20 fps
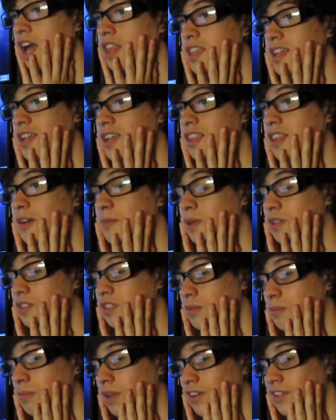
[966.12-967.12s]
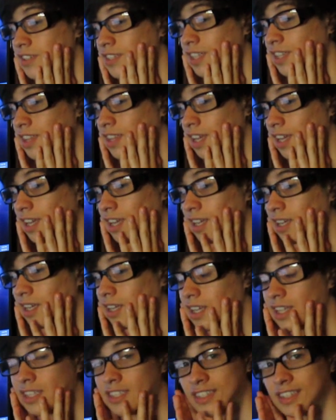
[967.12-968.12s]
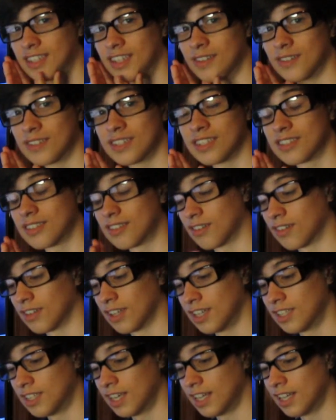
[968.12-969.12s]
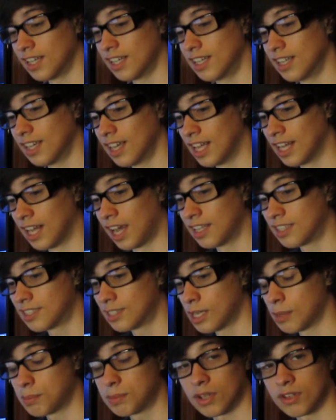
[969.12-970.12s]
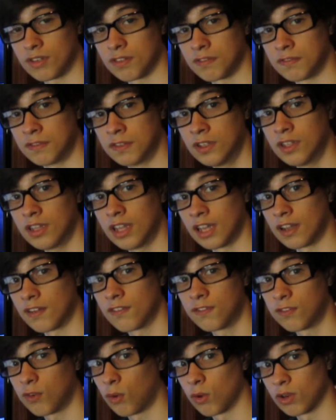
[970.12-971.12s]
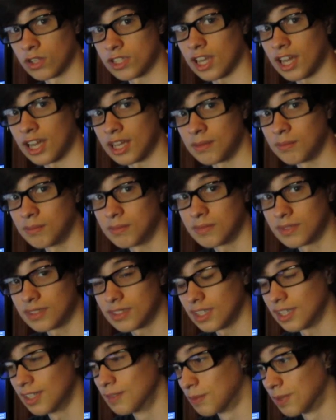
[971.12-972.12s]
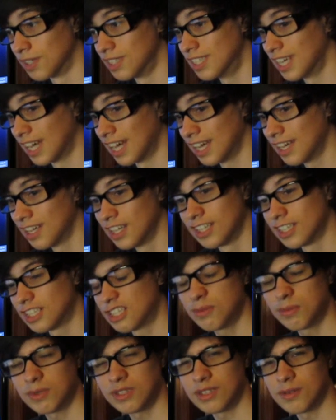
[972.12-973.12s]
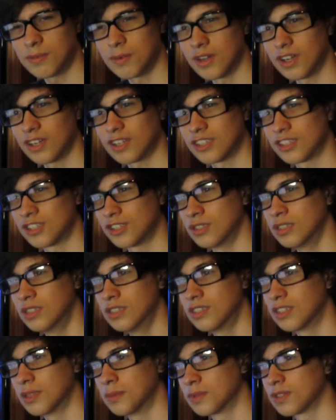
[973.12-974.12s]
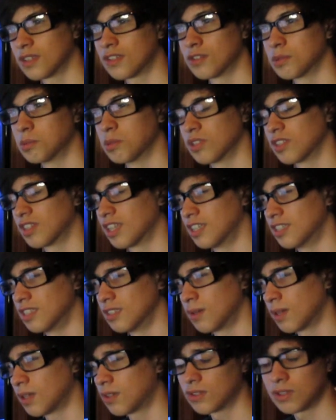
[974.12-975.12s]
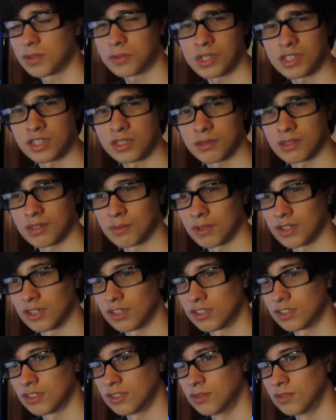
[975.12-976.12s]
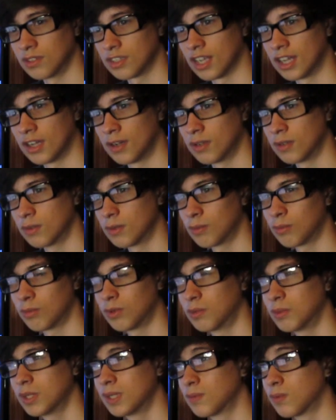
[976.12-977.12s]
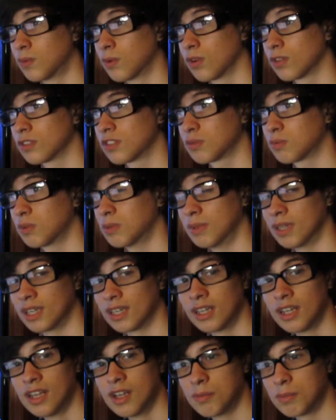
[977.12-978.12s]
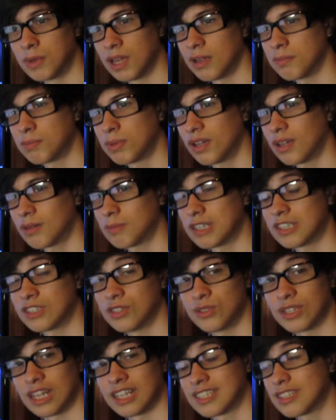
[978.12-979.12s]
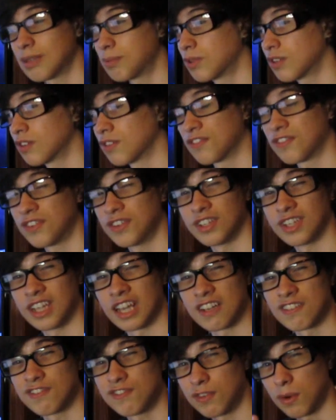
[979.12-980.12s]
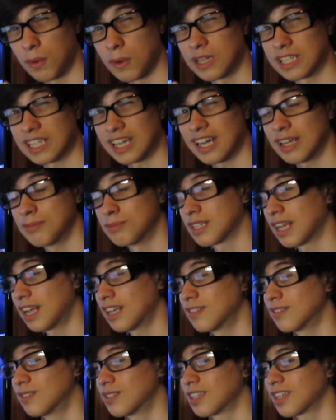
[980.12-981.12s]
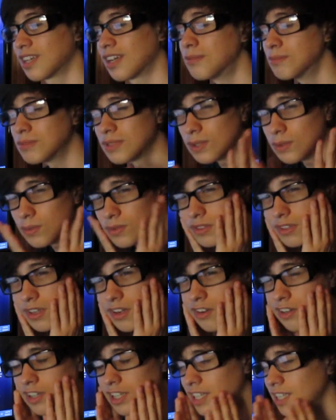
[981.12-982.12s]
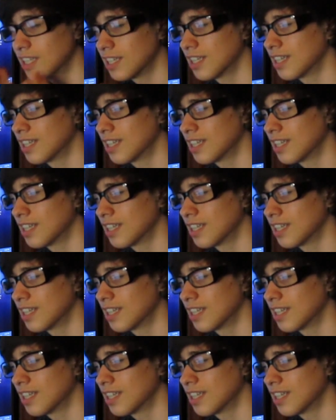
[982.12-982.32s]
think the most embarrassing thing is there's this girl I dated and I stepped on her foot like 4 times in one day. She wasn't wearing shoes. It was on her birthday too. I don't know why she wasn't wearing shoes. Well, we were swimming, but I put on my shoes and I stepped on her foot like 4 times. I was like, I'm so sorry I did